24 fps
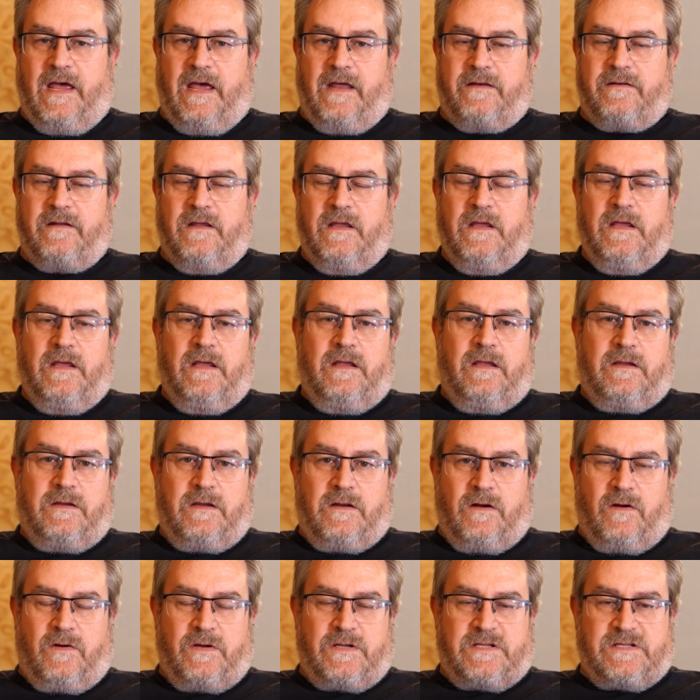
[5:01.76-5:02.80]
that,
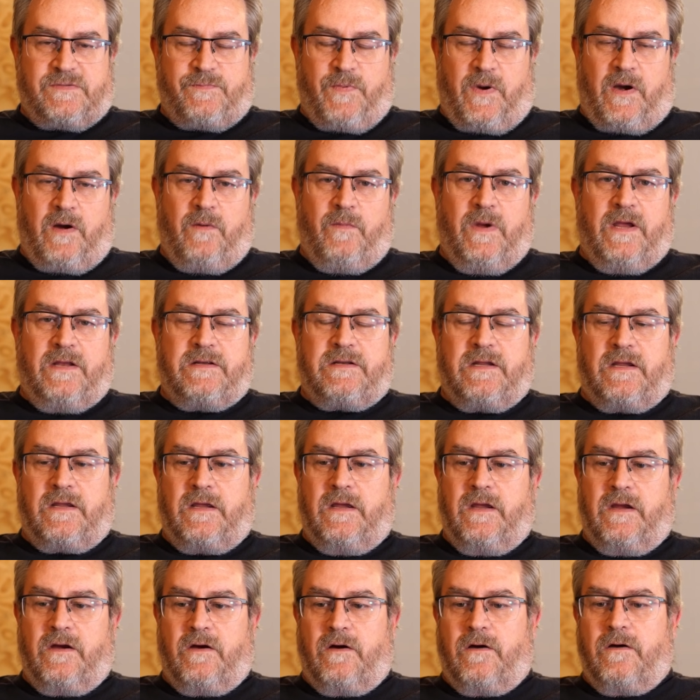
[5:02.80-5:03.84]
you know, experimenting
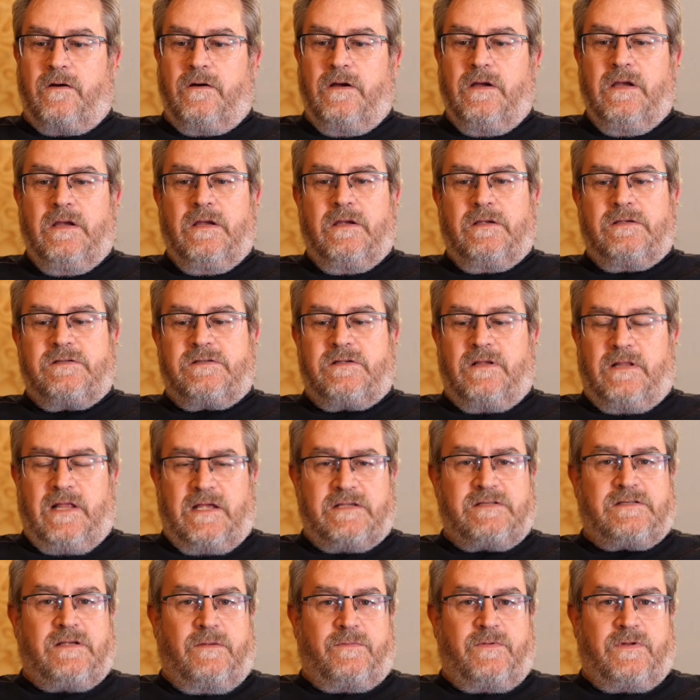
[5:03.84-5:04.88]
here. So
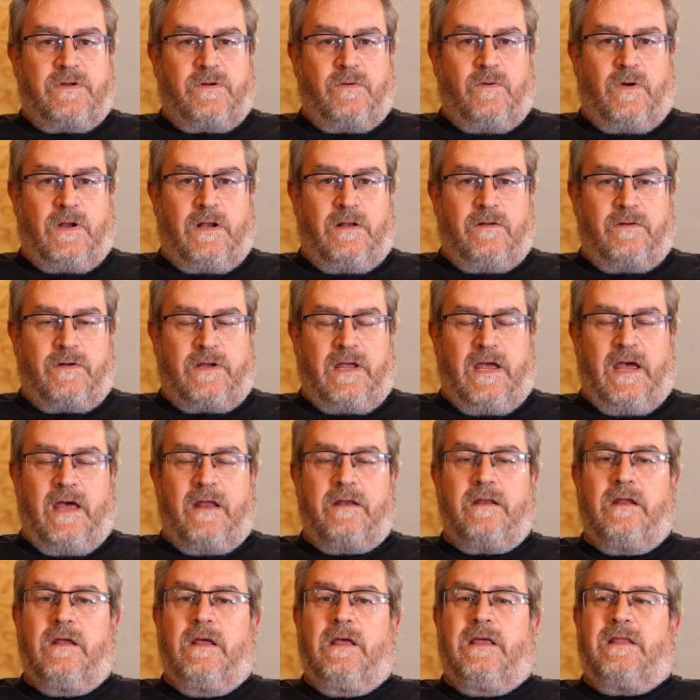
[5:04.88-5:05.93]
that's something you want to look
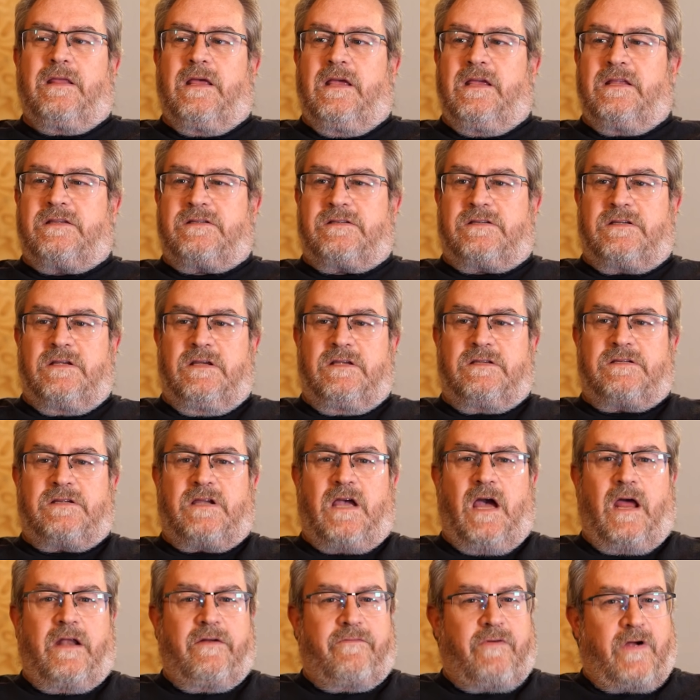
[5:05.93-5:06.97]
at. It's
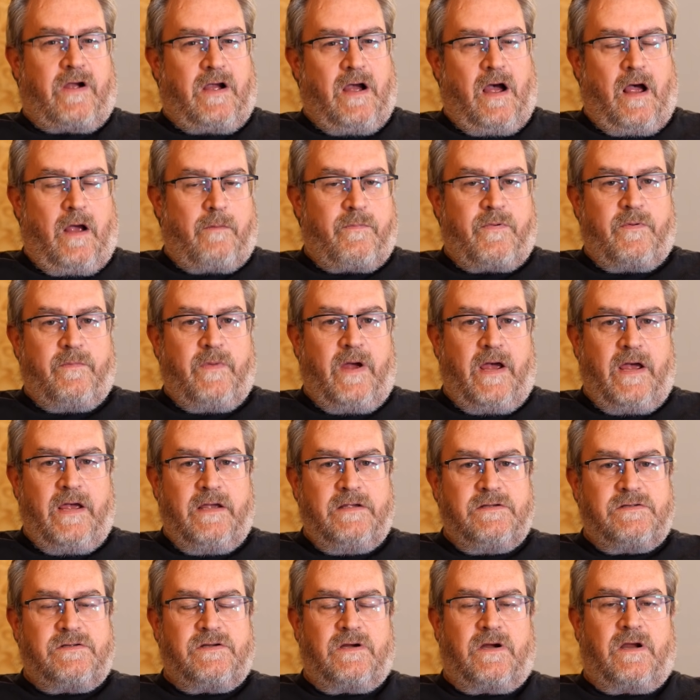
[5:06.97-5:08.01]
kind of a
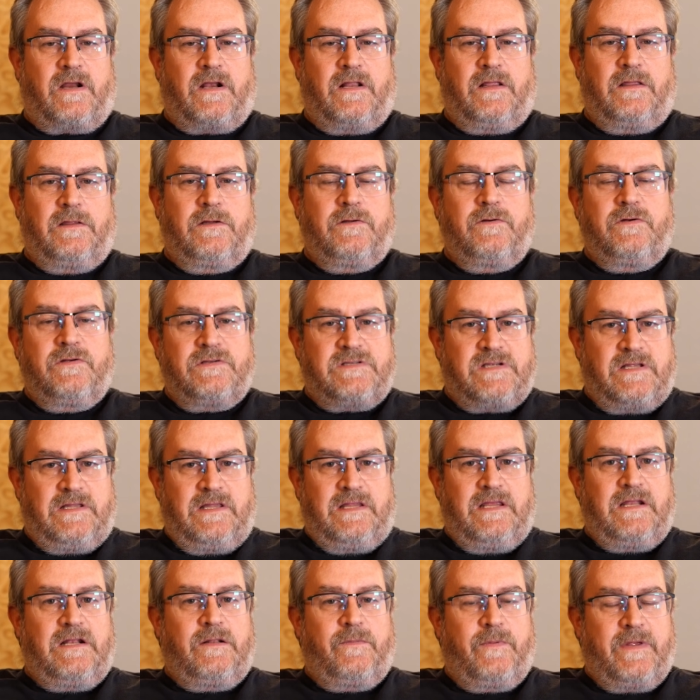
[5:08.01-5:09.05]
compromise. You're going to lose a
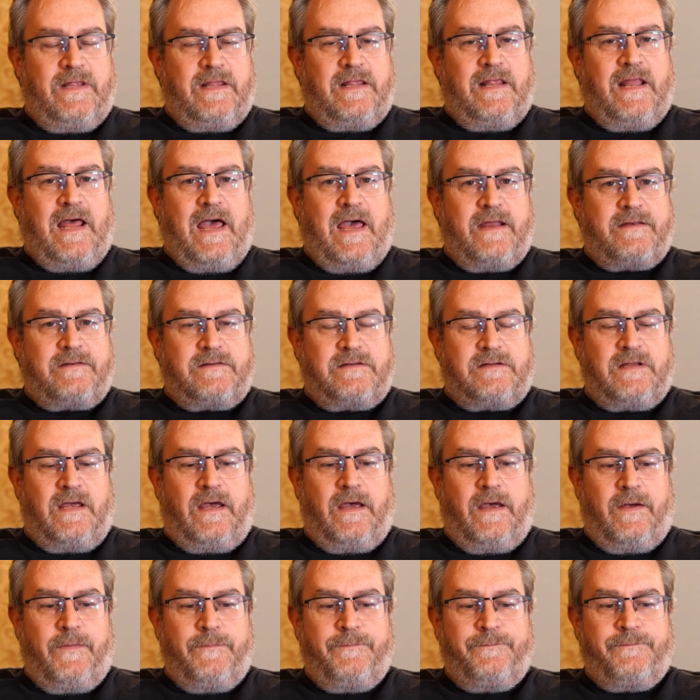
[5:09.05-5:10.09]
little bit of
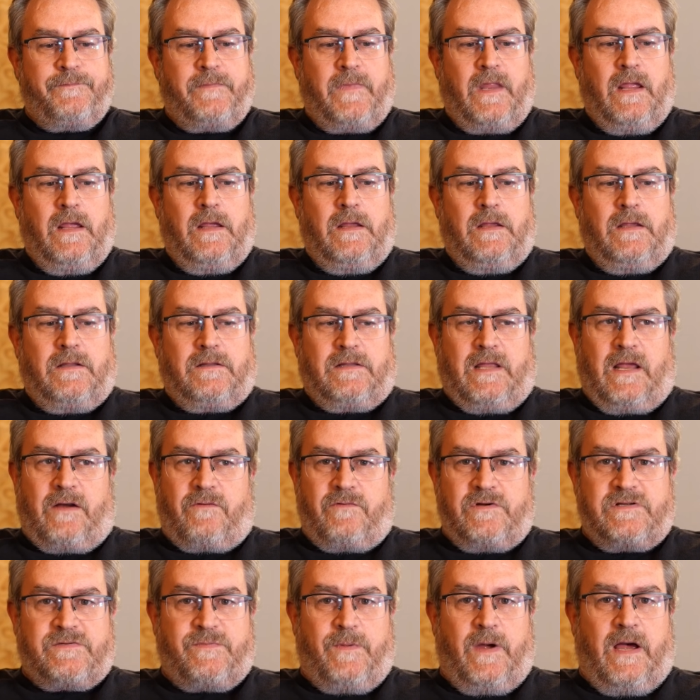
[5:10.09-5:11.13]
that that
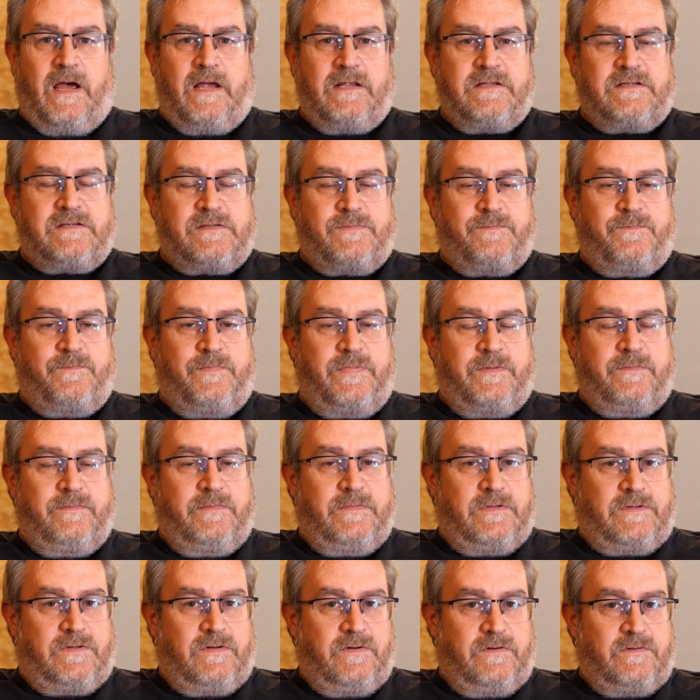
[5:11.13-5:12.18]
response
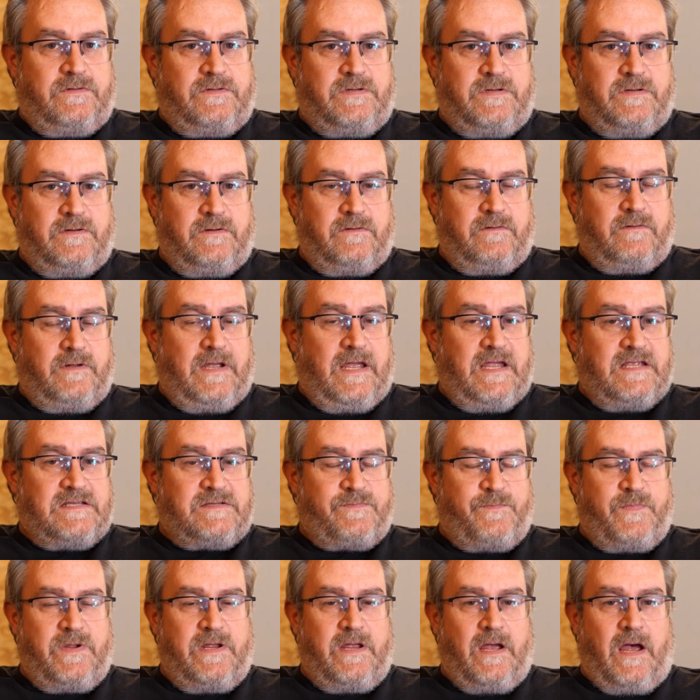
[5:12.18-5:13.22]
due to
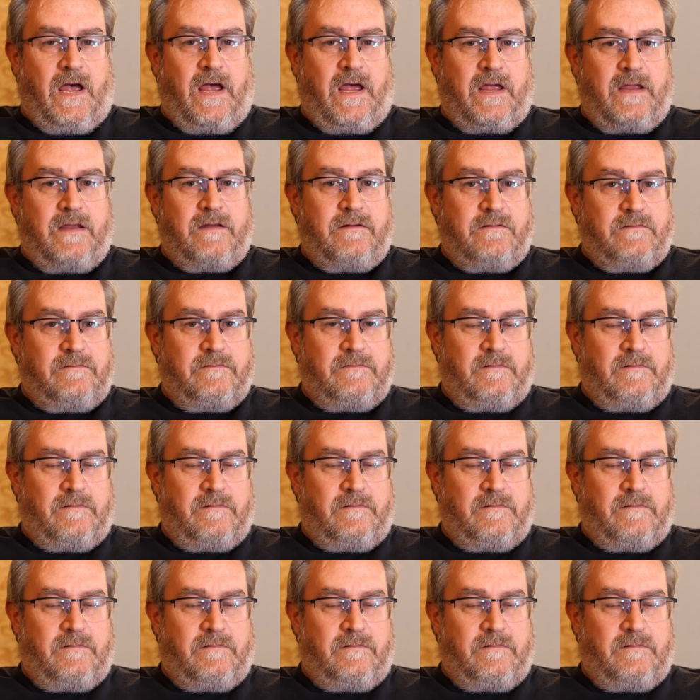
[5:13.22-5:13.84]
SBIR,